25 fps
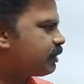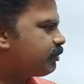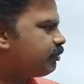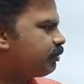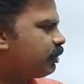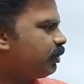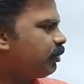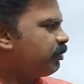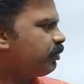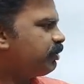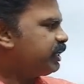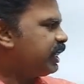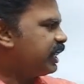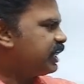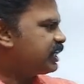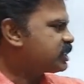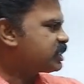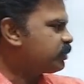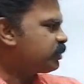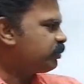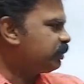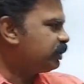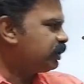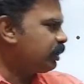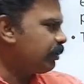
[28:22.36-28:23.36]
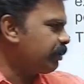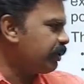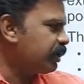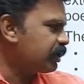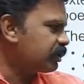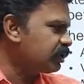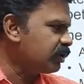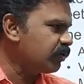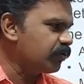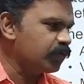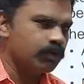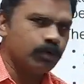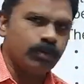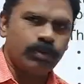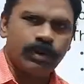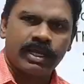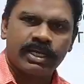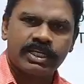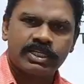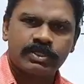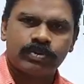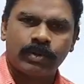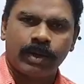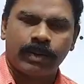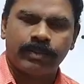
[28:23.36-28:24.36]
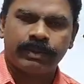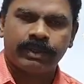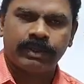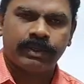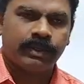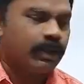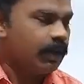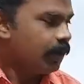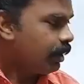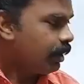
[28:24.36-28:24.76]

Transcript: Sambhavam ends with the birth of Kumara Swami.